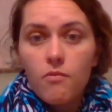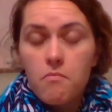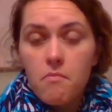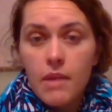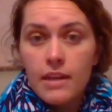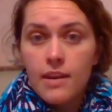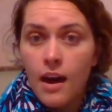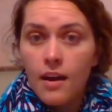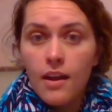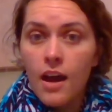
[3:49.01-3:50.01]
may
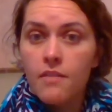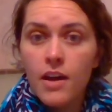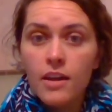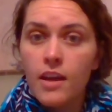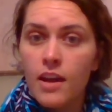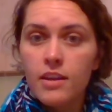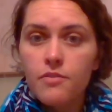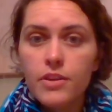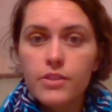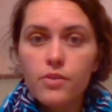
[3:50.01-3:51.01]
not have had any
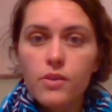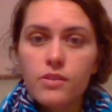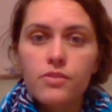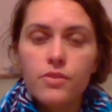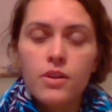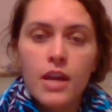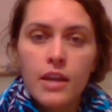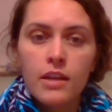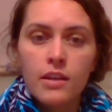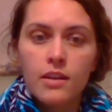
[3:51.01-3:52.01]
resource or
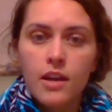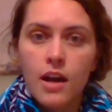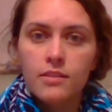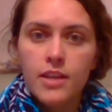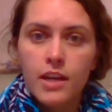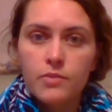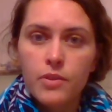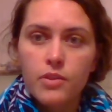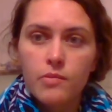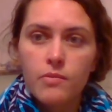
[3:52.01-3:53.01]
any contact
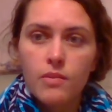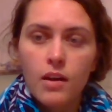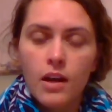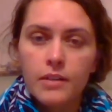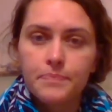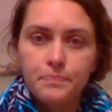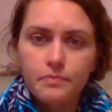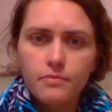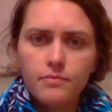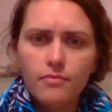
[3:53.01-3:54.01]
with you, um,
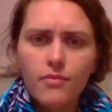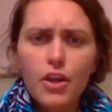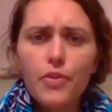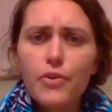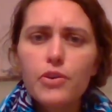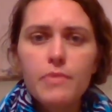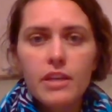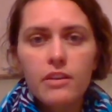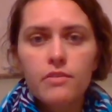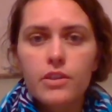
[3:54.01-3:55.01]
other human
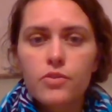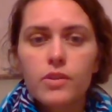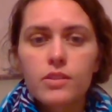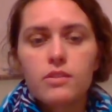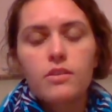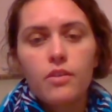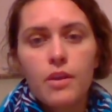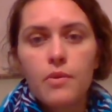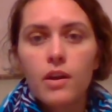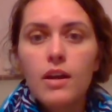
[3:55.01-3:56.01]
individuals until they
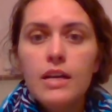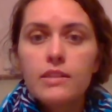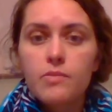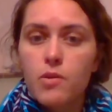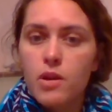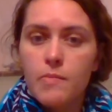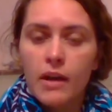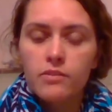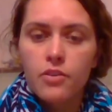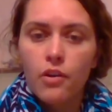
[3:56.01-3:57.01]
were deported
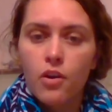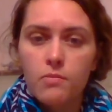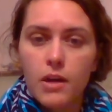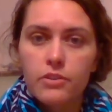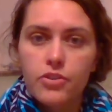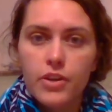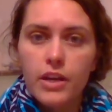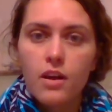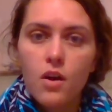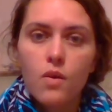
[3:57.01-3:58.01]
back to their home
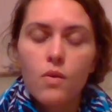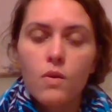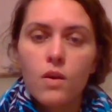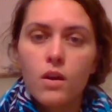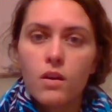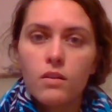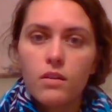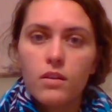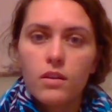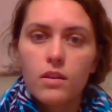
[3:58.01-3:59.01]
country or
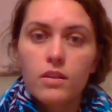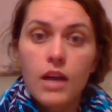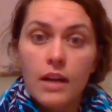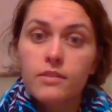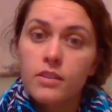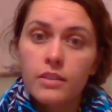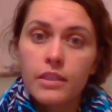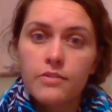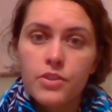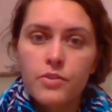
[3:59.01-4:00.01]
got to
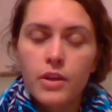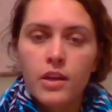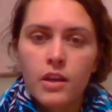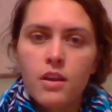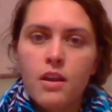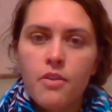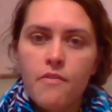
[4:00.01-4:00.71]
leave Stewart in another